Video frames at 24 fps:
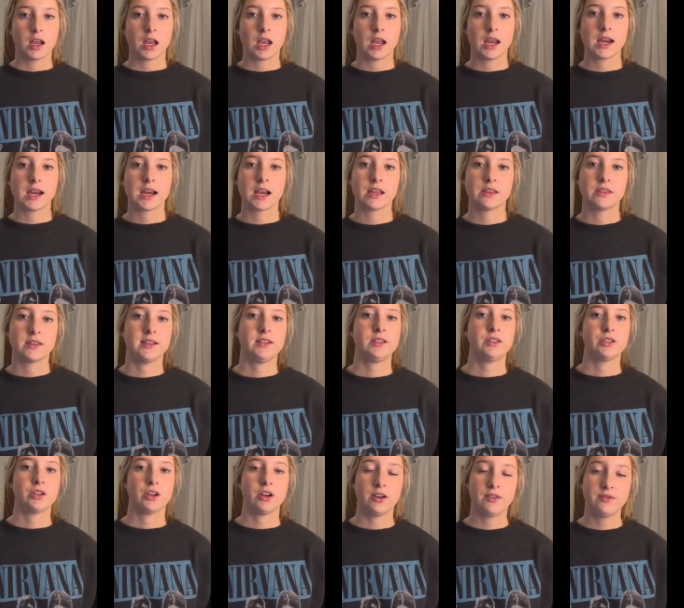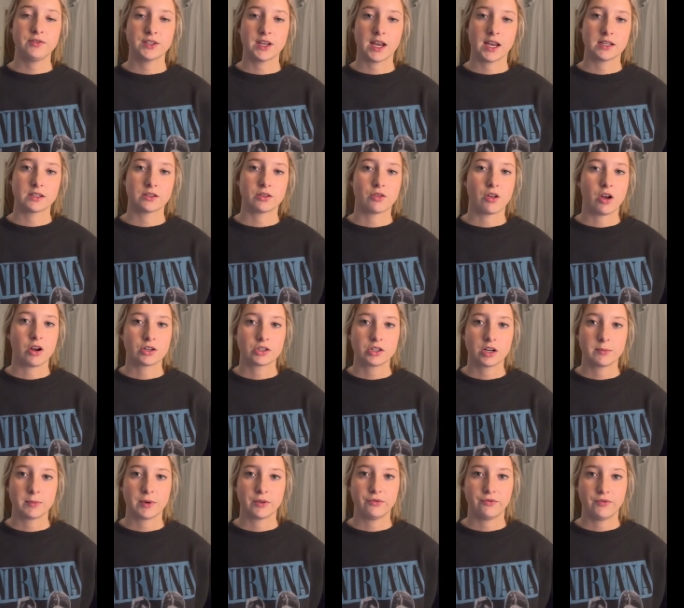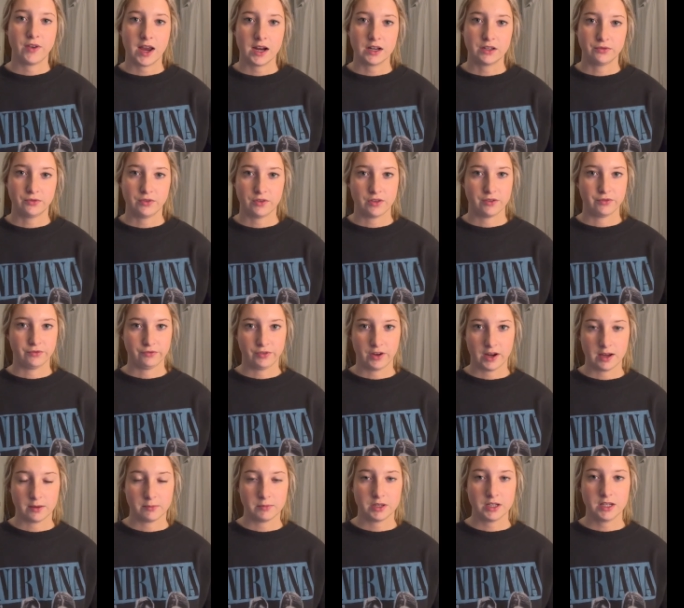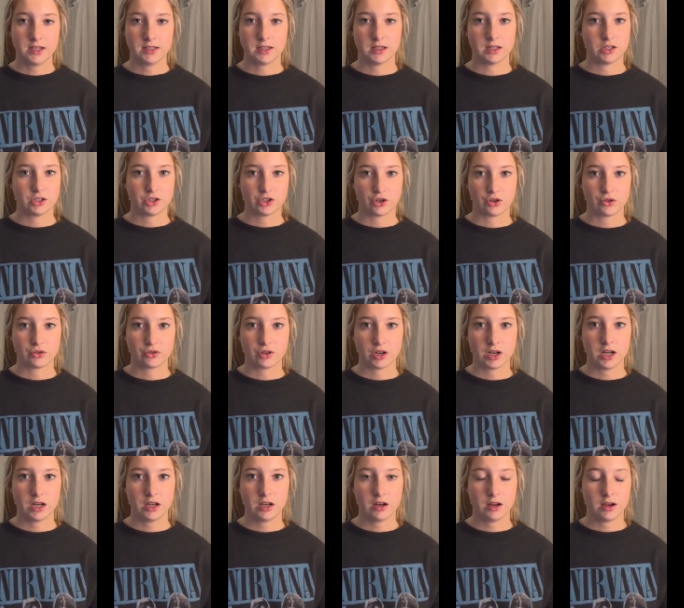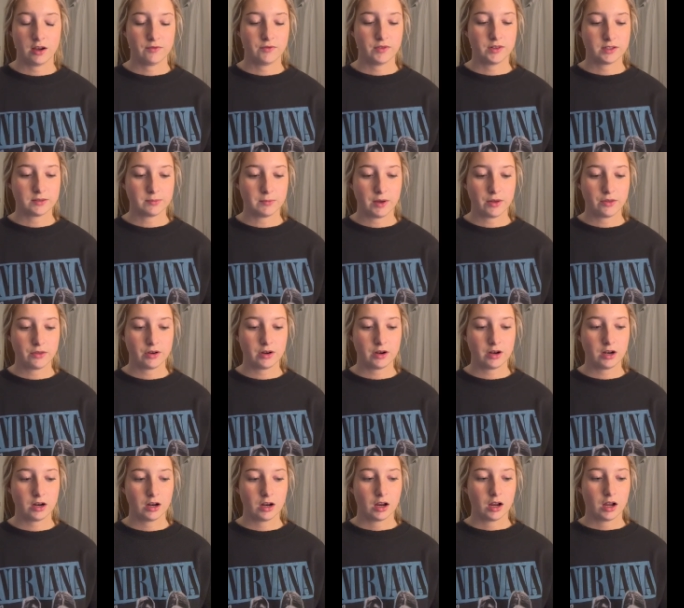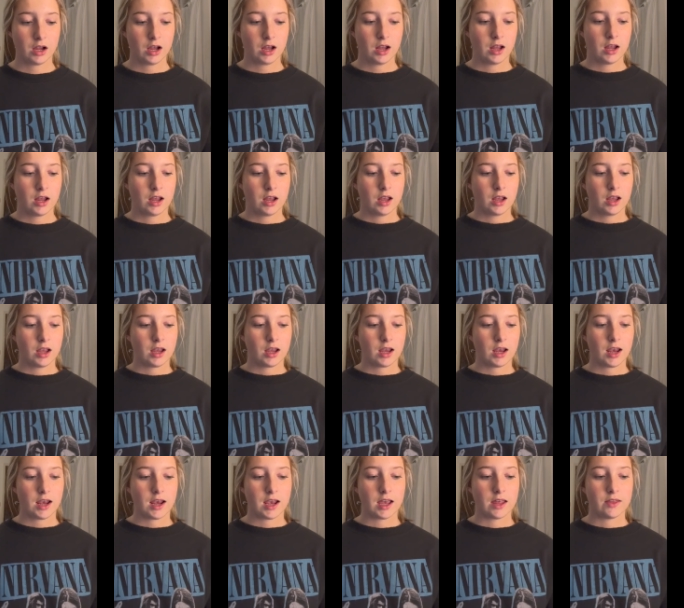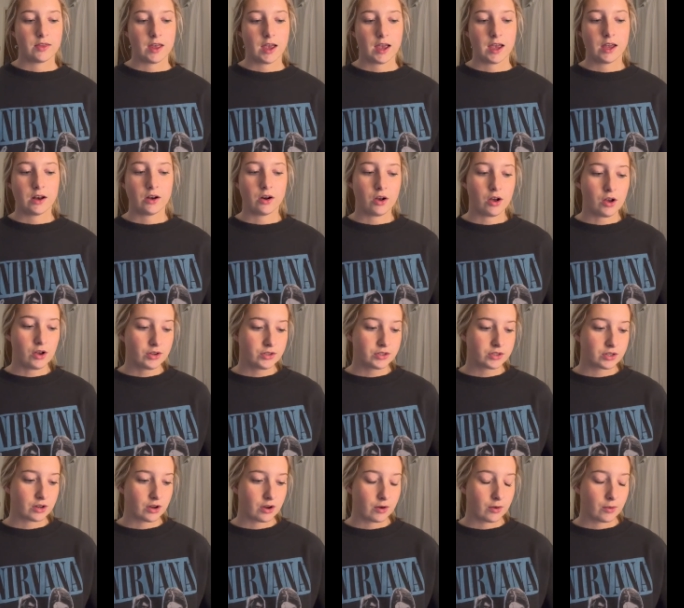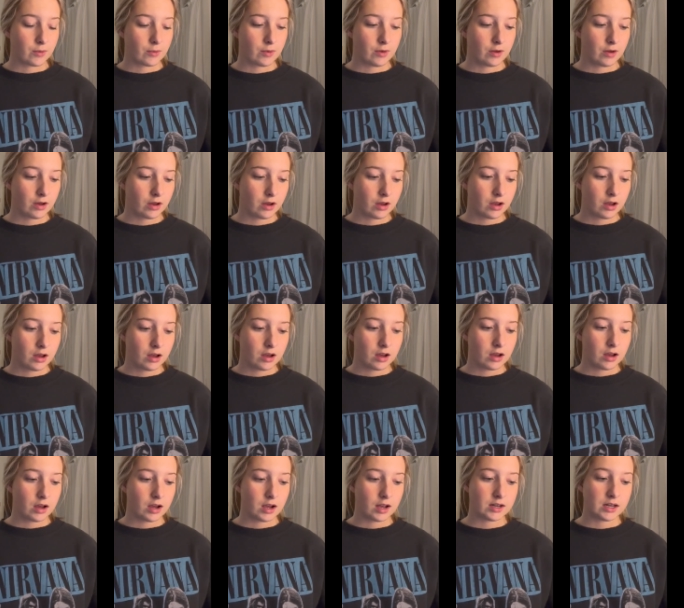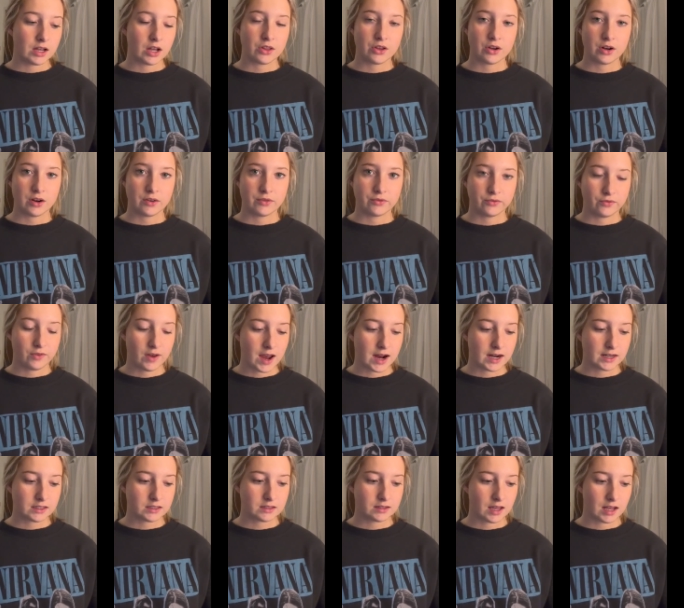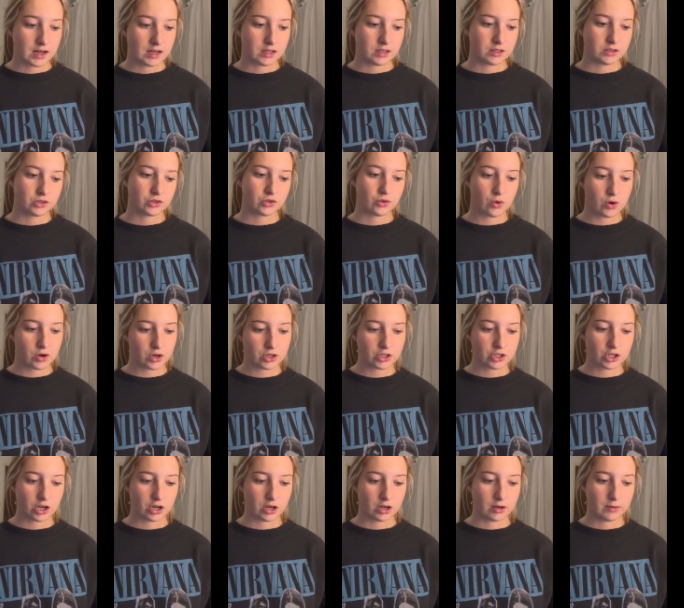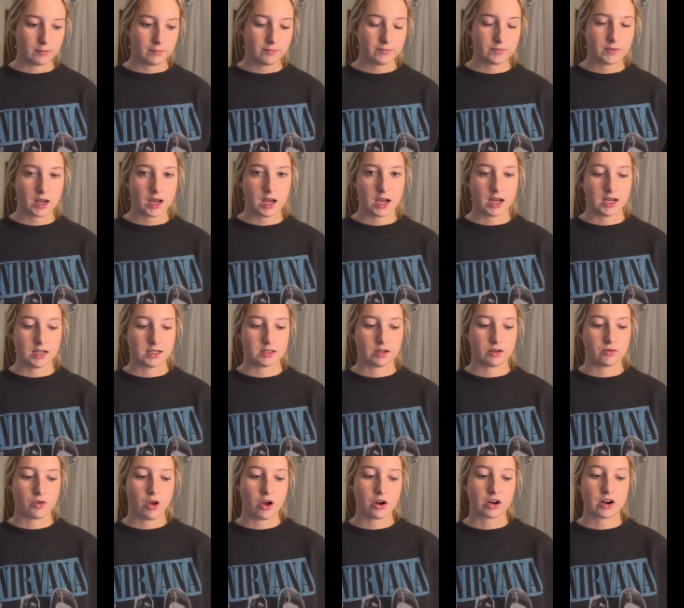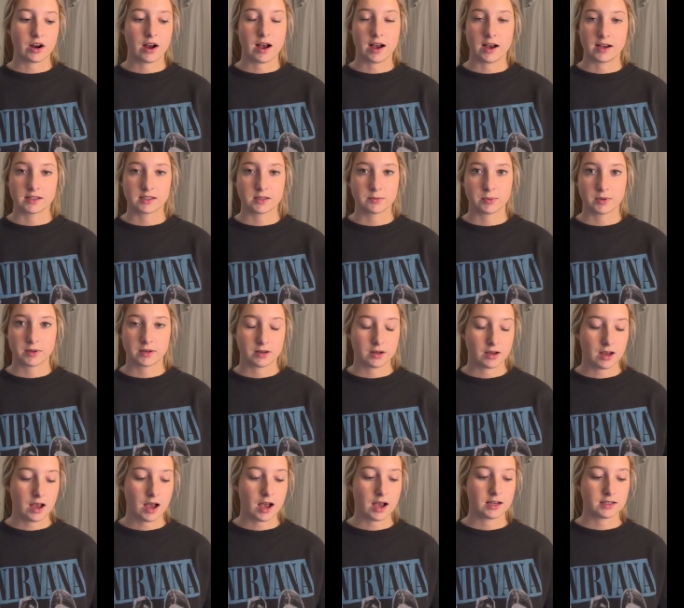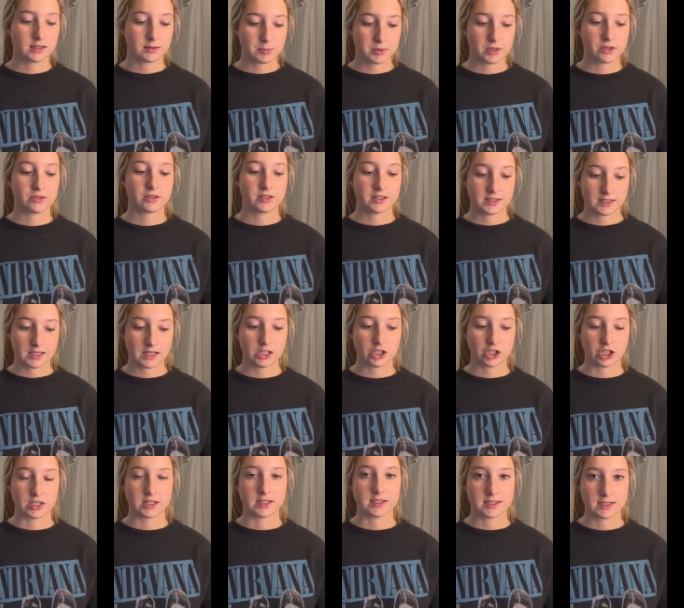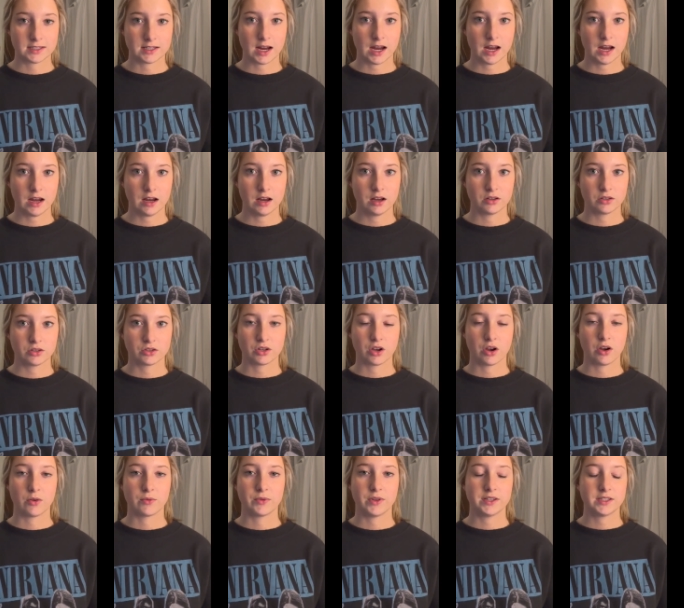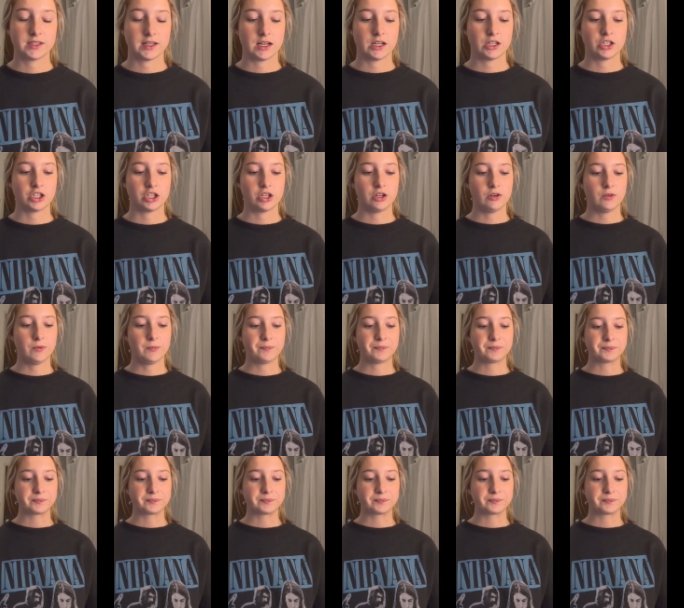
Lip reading: and this serves as a long-term effect for the families and the children of this mother. And then also another effect that is shorter term is a longer hospitalization stay. So this issue